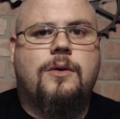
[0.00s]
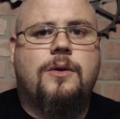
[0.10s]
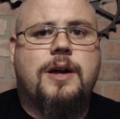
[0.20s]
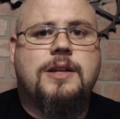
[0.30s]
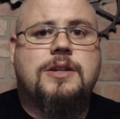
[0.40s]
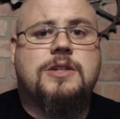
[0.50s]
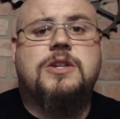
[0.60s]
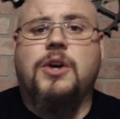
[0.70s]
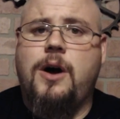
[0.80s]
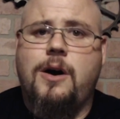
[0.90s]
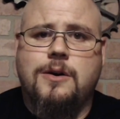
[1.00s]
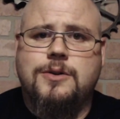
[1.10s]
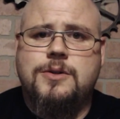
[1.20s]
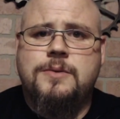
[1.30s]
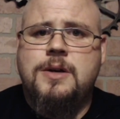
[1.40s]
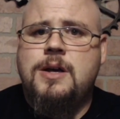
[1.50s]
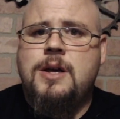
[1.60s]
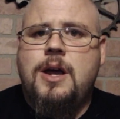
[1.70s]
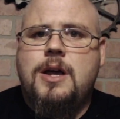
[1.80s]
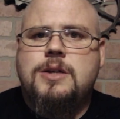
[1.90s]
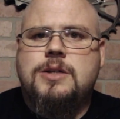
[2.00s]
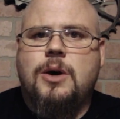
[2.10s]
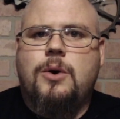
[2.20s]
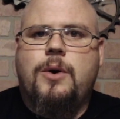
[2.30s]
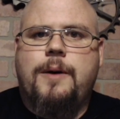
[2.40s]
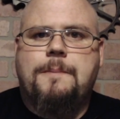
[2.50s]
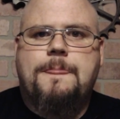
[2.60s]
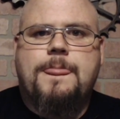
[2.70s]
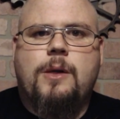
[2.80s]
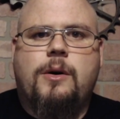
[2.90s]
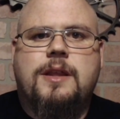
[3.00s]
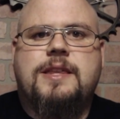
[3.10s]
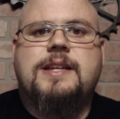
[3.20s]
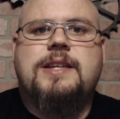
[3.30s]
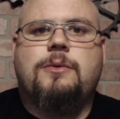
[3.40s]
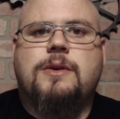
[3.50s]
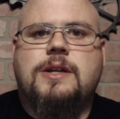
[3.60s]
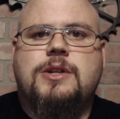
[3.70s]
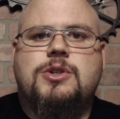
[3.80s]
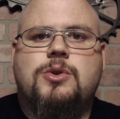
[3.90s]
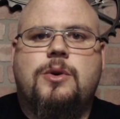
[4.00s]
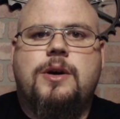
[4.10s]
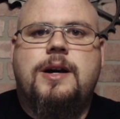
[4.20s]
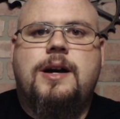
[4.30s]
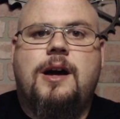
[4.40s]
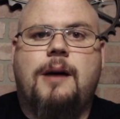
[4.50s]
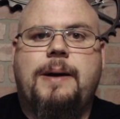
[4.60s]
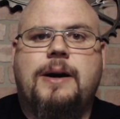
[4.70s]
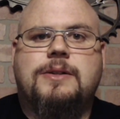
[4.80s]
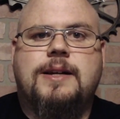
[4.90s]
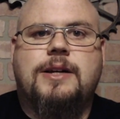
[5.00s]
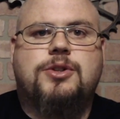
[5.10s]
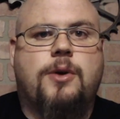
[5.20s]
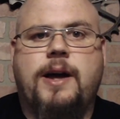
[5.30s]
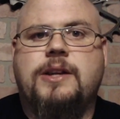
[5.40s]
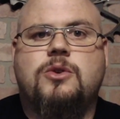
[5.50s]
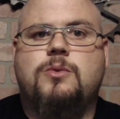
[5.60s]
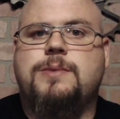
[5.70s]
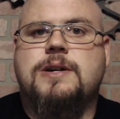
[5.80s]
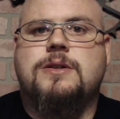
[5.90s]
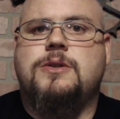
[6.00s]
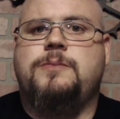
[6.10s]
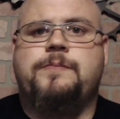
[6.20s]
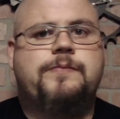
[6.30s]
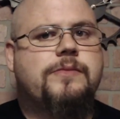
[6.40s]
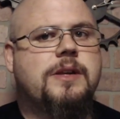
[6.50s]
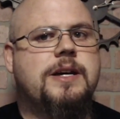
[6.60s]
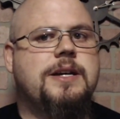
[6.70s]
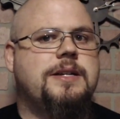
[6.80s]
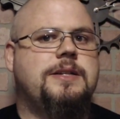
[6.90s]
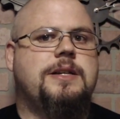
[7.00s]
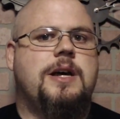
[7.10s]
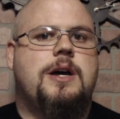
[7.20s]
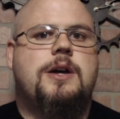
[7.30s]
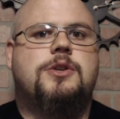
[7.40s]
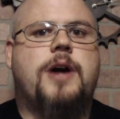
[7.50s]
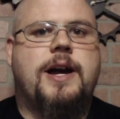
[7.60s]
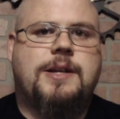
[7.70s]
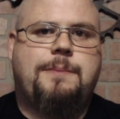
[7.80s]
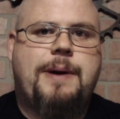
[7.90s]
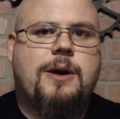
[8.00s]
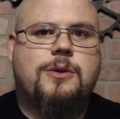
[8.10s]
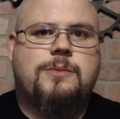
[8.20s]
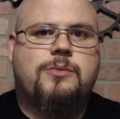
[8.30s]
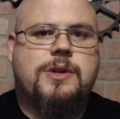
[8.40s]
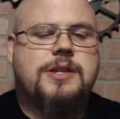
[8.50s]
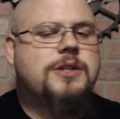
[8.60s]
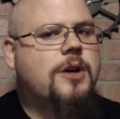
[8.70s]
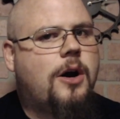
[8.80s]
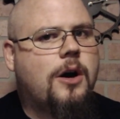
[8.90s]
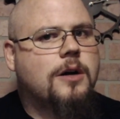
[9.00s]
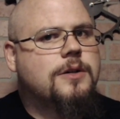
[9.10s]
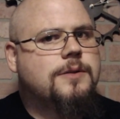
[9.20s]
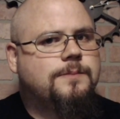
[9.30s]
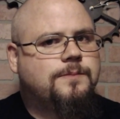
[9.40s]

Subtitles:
into cigars. So, one of the things I really enjoy about trying new beers is trying to pair them with cigars.